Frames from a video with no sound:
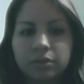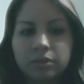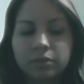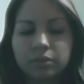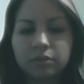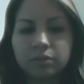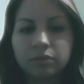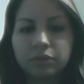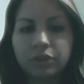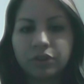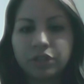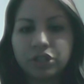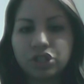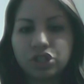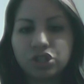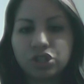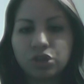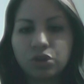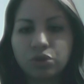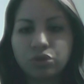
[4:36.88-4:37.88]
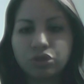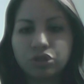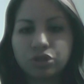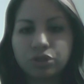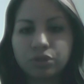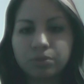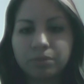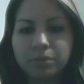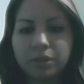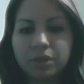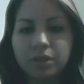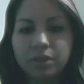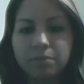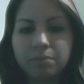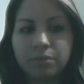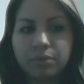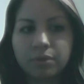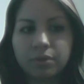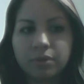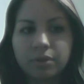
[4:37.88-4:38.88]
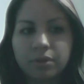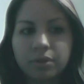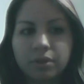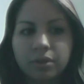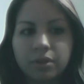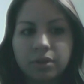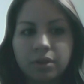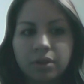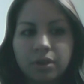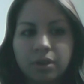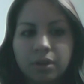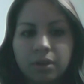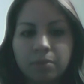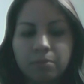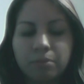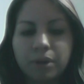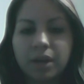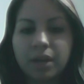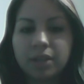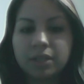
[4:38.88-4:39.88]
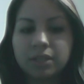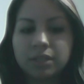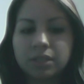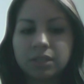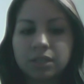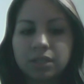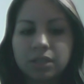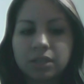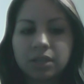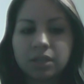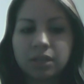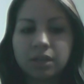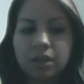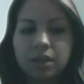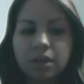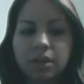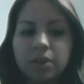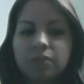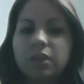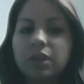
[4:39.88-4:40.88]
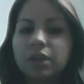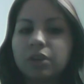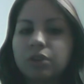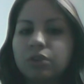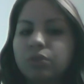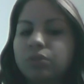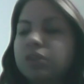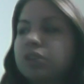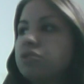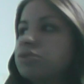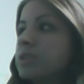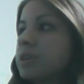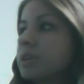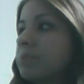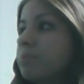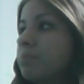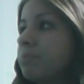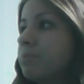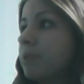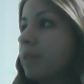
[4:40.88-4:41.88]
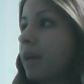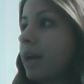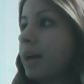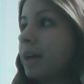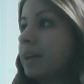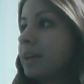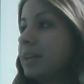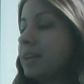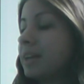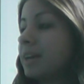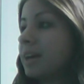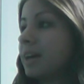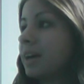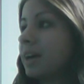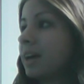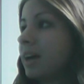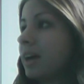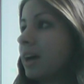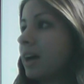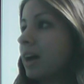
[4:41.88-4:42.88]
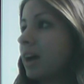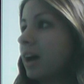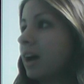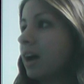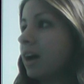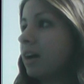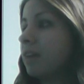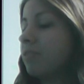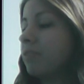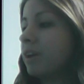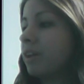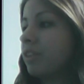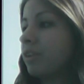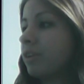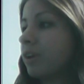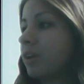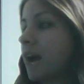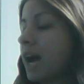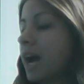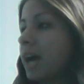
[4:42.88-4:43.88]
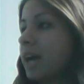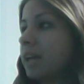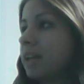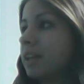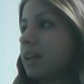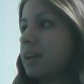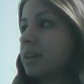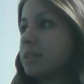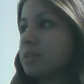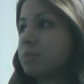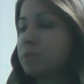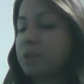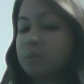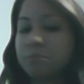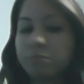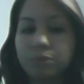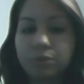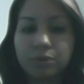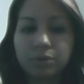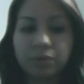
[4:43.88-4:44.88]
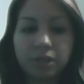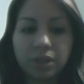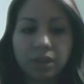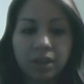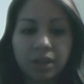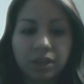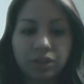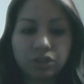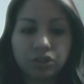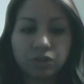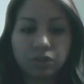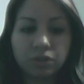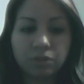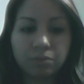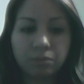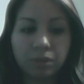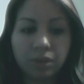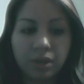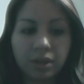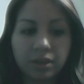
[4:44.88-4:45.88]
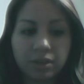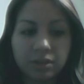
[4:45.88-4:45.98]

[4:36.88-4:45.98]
very social people, but they can only drink blood of other high-class people. They can't drink blood.